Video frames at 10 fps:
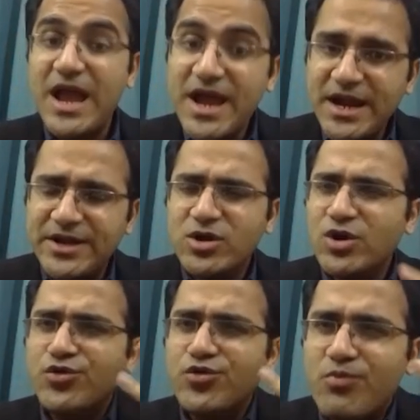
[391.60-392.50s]
And
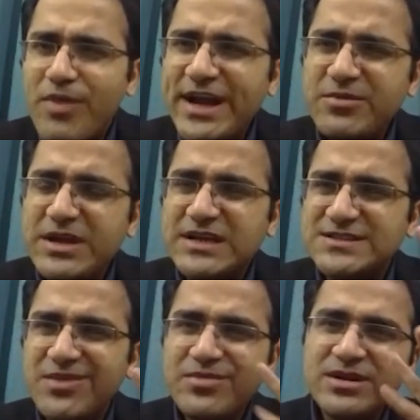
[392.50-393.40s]
you might
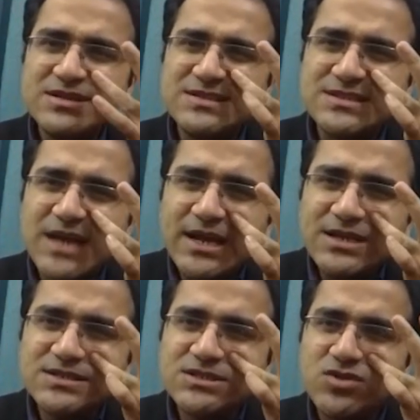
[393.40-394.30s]
examine the
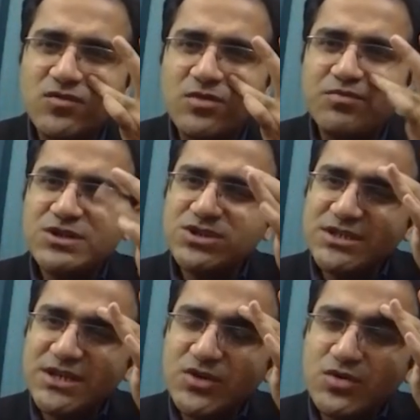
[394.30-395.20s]
sinuses of the
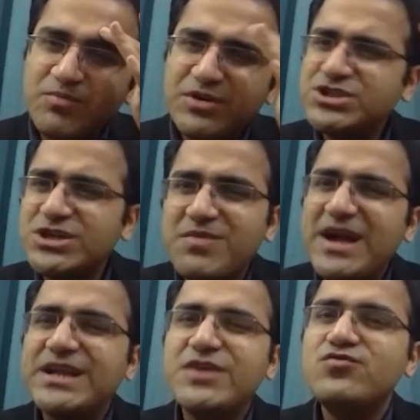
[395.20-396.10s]
patient, and the patient
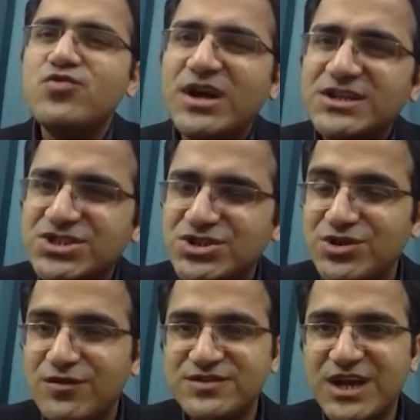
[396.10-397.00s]
might give you a history
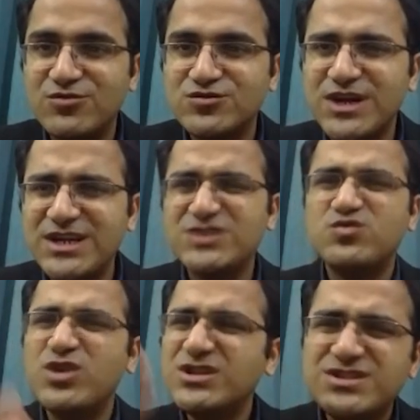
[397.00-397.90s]
of sinusitis.
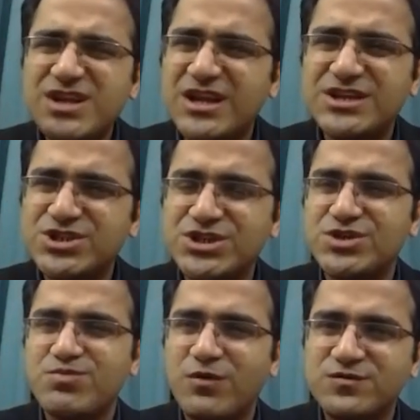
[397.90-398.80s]
What is the
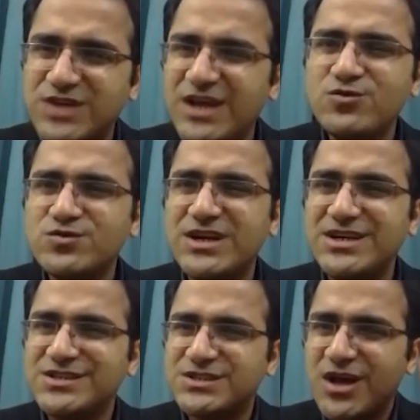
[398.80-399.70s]
relationship of
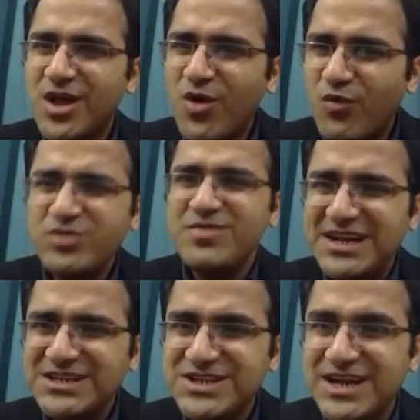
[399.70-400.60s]
sinusitis with
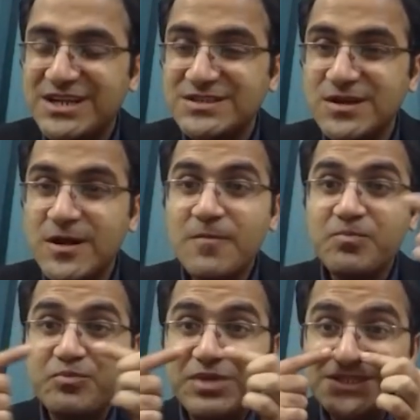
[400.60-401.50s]
meningitis?
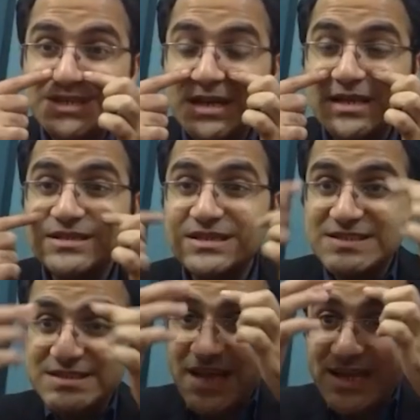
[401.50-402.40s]
Basically,
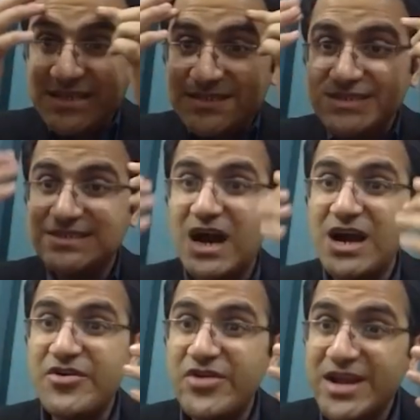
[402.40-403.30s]
these sinuses
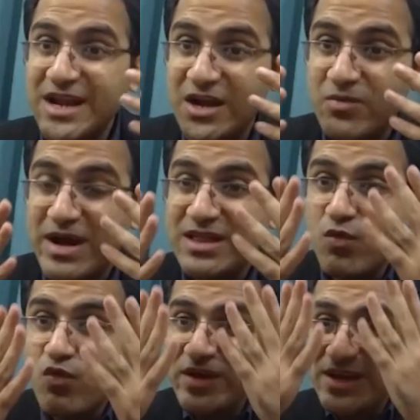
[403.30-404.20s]
are drained by
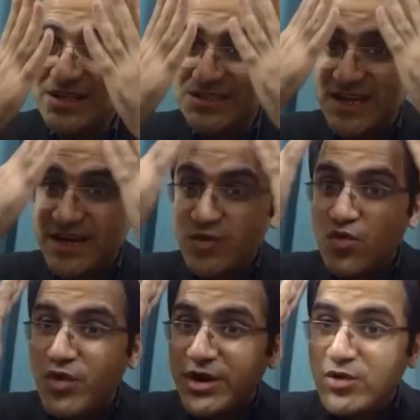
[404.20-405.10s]
the veins that
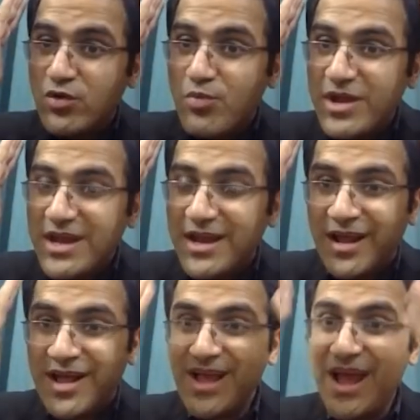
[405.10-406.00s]
go into
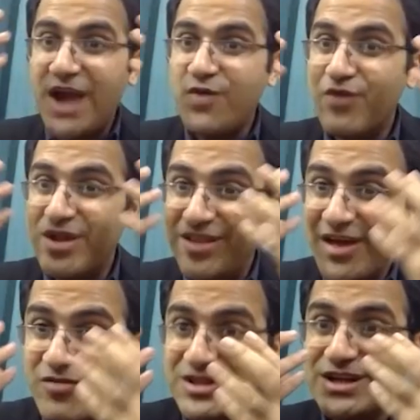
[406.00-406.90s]
brain. And
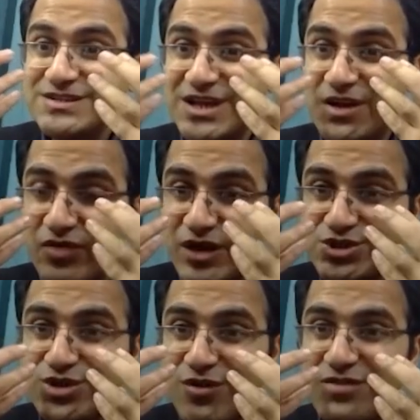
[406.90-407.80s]
whenever there is
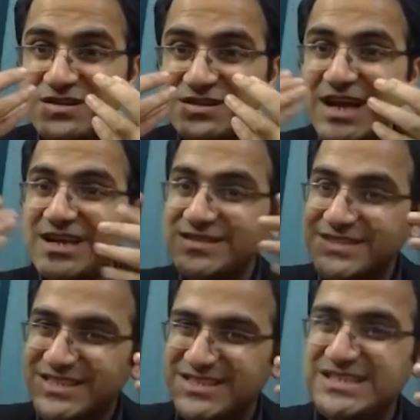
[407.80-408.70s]
infection of the
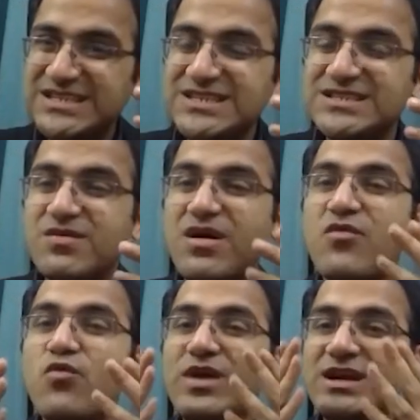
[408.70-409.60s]
sinuses, these
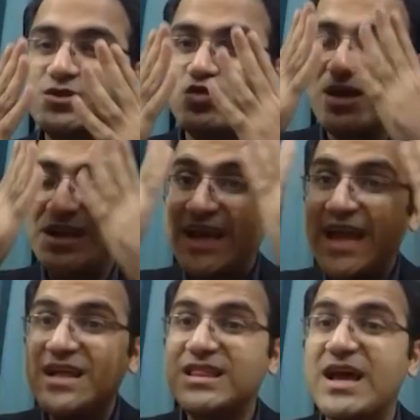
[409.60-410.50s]
veins will
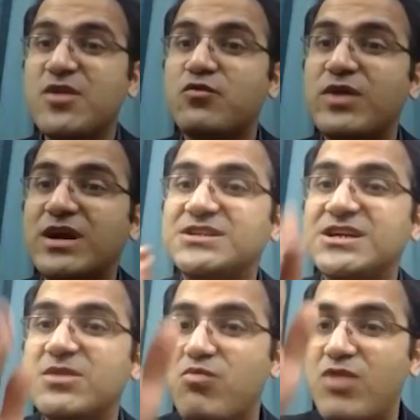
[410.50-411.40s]
carry the
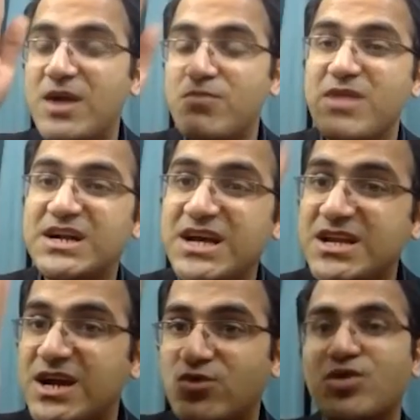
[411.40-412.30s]
infected blood
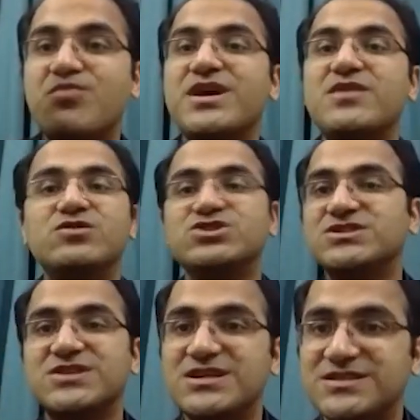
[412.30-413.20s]
bacteria to the brain, which
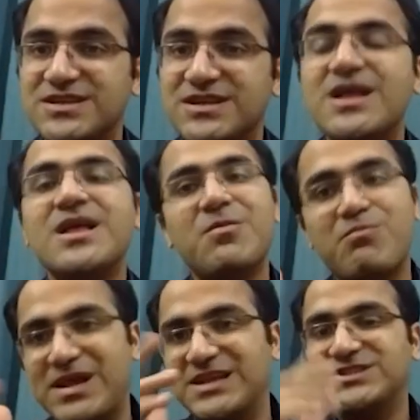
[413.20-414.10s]
results in
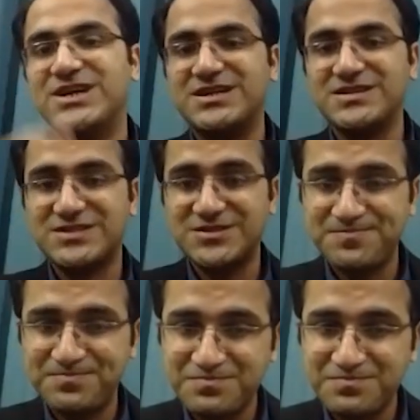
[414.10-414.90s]
meningitis.